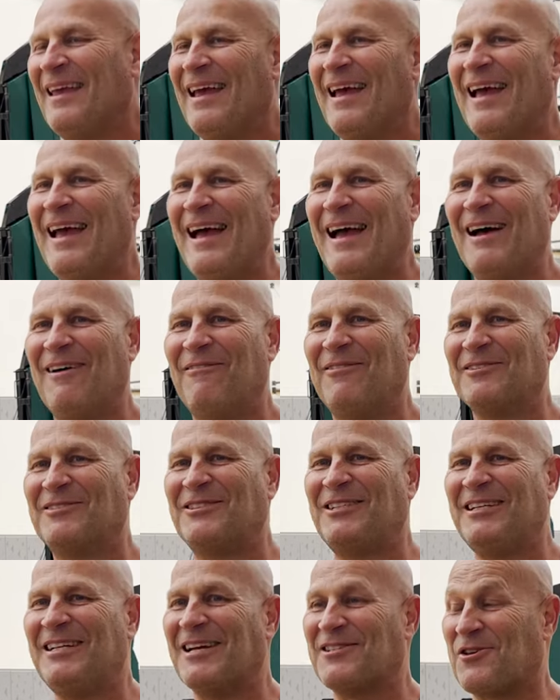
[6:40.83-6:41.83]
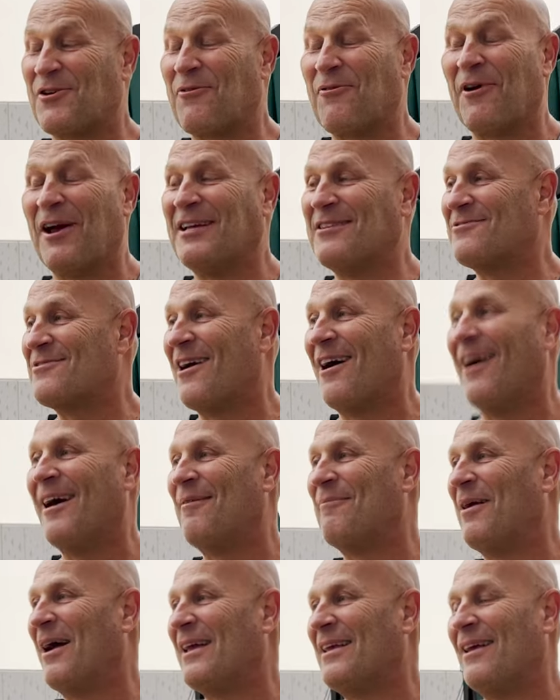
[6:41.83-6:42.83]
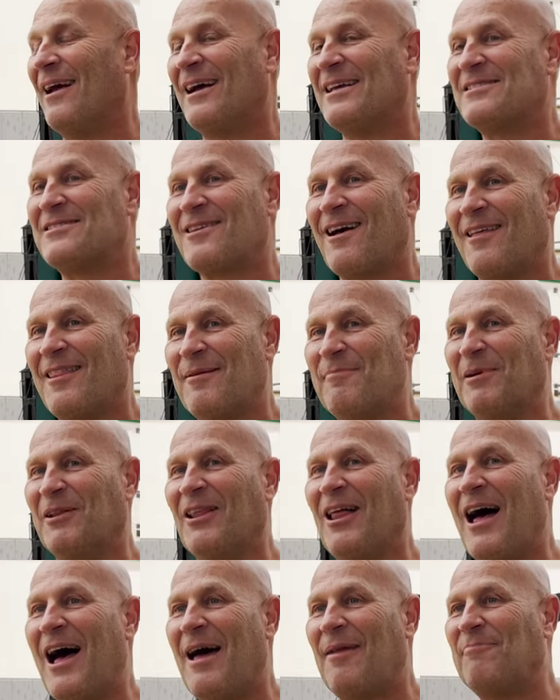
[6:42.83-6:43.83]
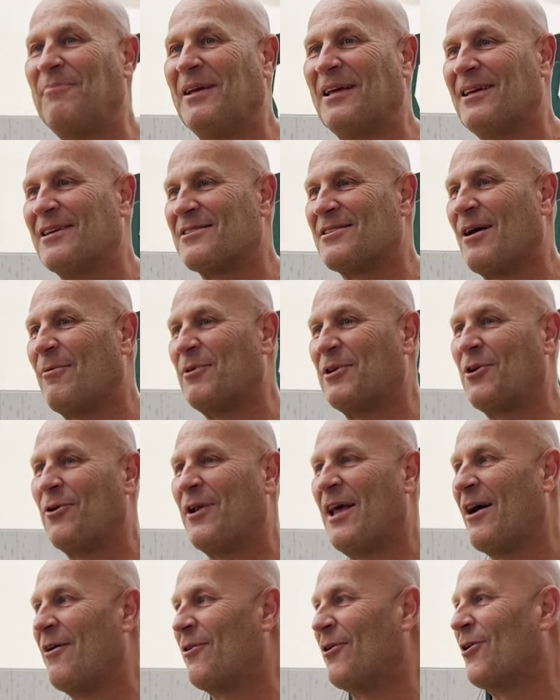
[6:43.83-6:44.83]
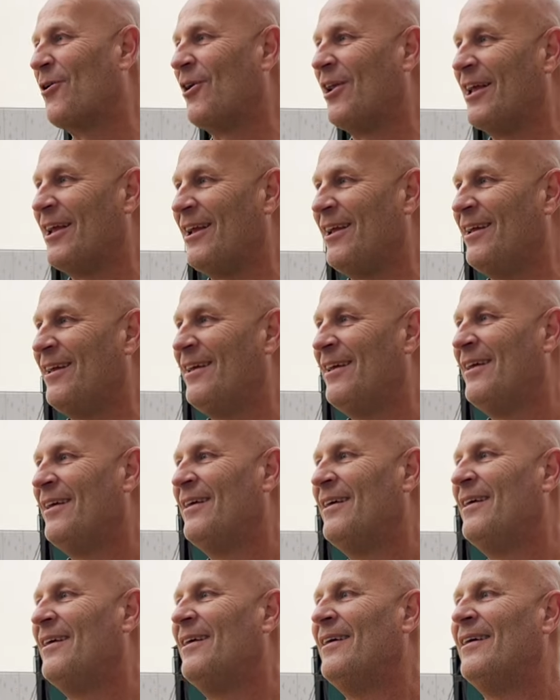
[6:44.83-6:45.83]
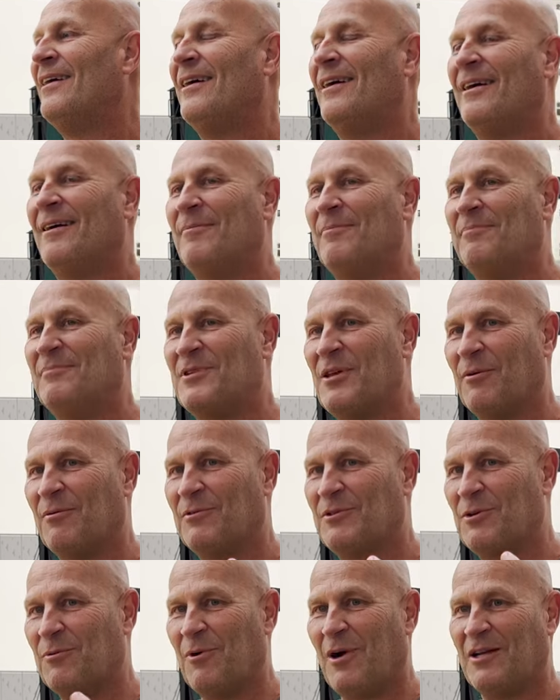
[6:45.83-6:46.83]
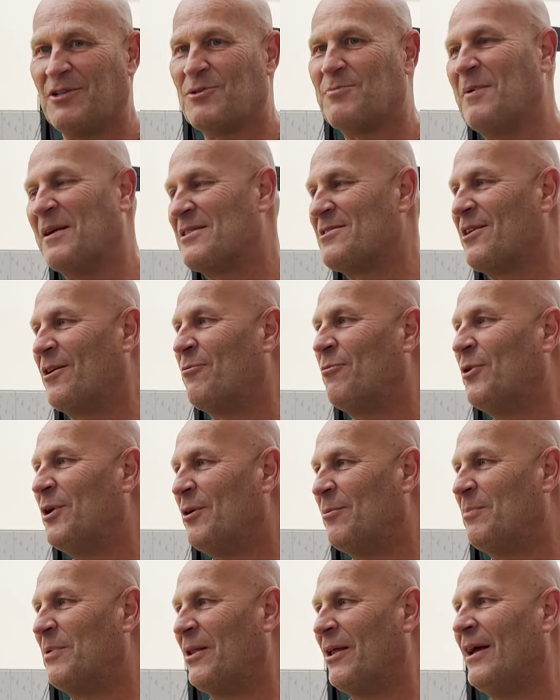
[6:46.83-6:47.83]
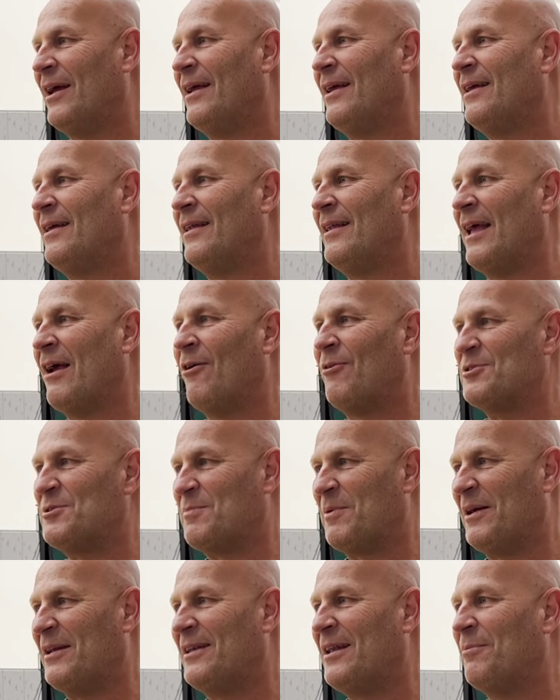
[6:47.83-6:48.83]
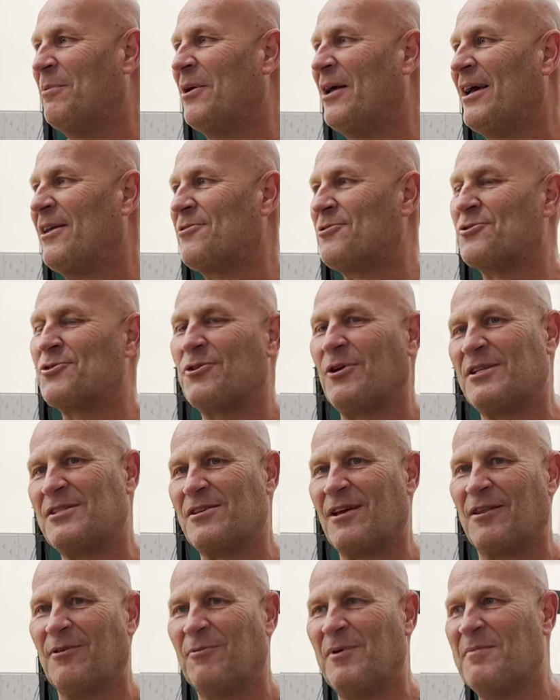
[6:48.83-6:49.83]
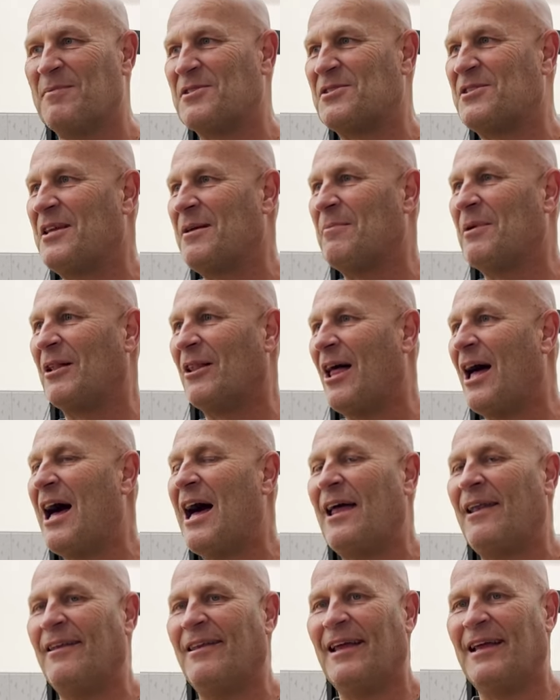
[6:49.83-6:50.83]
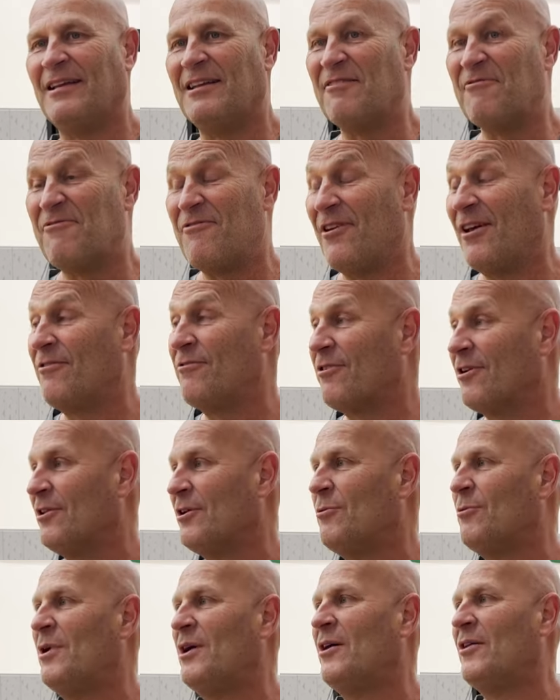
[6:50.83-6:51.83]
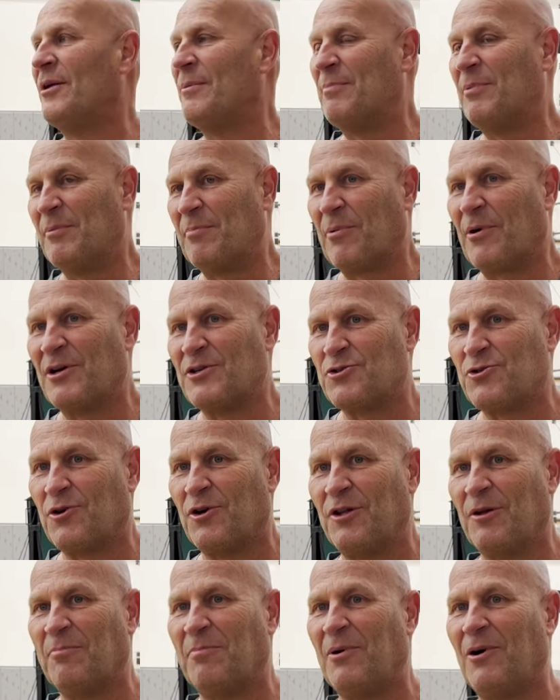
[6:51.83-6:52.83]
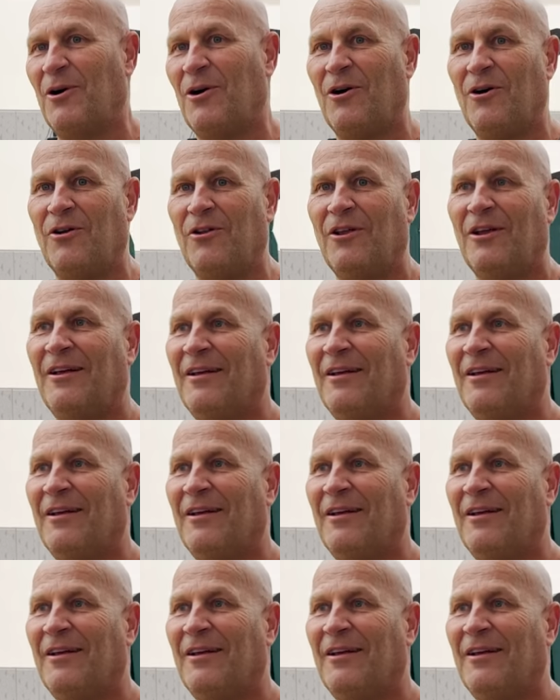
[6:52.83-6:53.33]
Yeah, well, she does a great job. I saw them a lot because I would go down early to watch my son Will play. And they always played doubleheaders. So I saw the women's team a lot. And they defend really well. They put pressure on the ball.